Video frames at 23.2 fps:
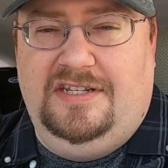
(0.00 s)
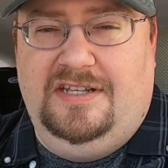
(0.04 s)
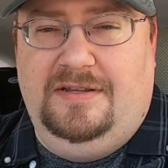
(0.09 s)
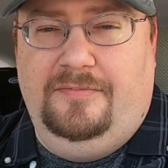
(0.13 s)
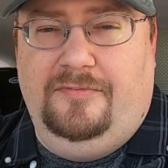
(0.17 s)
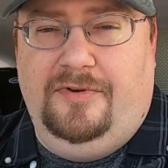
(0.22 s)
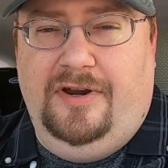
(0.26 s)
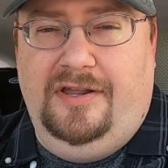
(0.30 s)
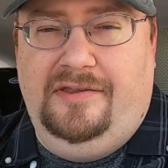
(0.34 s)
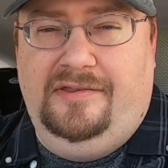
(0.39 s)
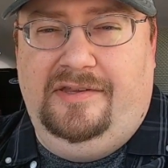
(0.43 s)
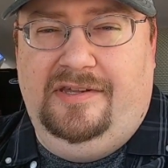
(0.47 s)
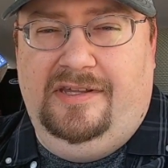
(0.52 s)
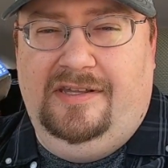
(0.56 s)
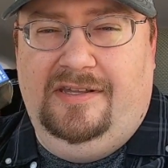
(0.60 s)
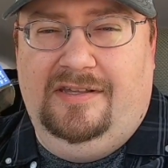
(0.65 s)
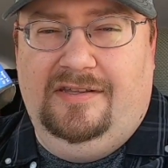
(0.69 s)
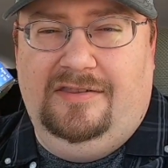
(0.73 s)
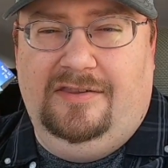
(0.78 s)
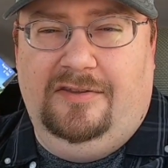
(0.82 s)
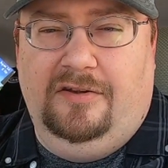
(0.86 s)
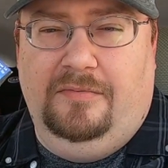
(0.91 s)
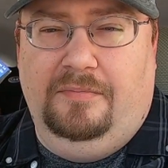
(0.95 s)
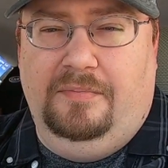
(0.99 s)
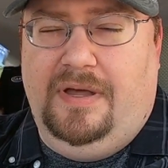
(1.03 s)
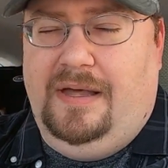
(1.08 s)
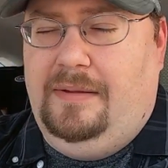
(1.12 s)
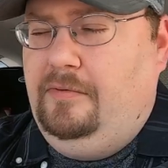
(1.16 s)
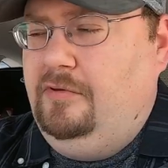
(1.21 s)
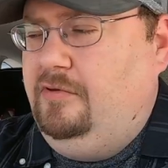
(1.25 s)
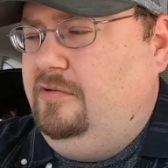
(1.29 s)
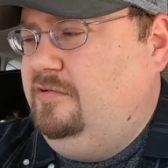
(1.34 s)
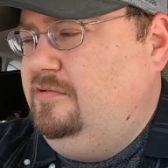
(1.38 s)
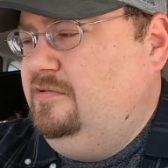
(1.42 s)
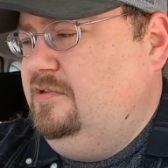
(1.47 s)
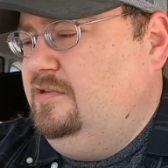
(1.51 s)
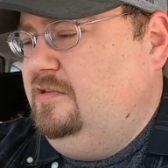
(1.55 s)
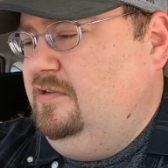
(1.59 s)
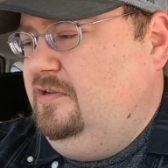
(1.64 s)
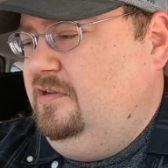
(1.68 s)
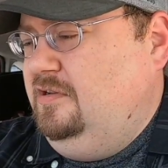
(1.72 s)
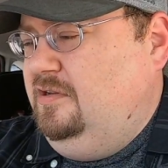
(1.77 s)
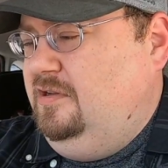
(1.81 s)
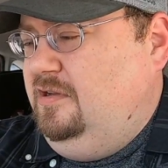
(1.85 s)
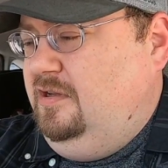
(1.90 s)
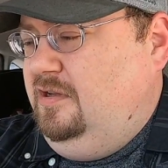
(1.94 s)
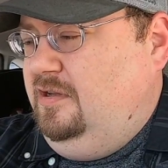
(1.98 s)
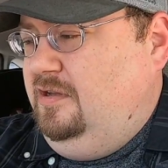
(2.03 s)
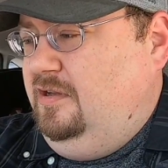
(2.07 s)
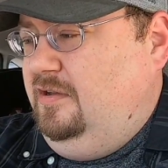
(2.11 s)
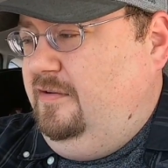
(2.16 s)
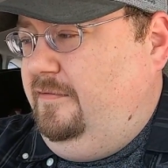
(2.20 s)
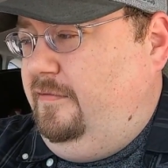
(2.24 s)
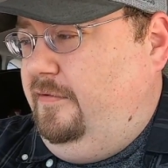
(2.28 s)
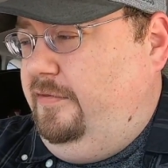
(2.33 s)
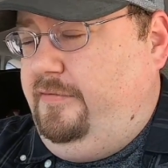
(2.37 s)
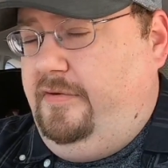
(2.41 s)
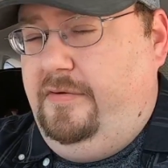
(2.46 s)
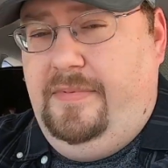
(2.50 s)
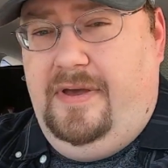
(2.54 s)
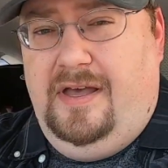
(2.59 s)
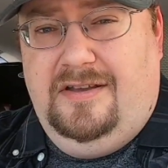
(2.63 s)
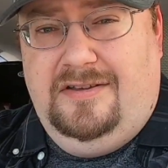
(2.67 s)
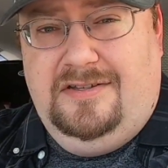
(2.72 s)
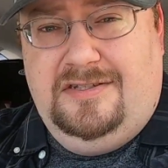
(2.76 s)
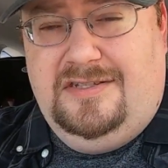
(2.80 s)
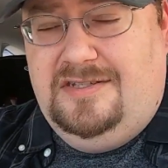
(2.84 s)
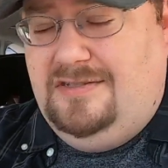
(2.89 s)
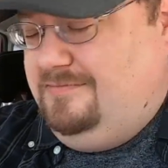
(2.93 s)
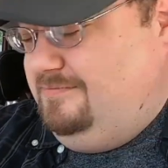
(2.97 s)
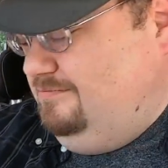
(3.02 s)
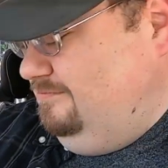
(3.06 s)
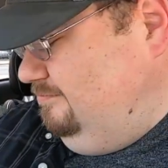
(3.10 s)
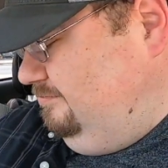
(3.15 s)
Team Racing little bobble for $3.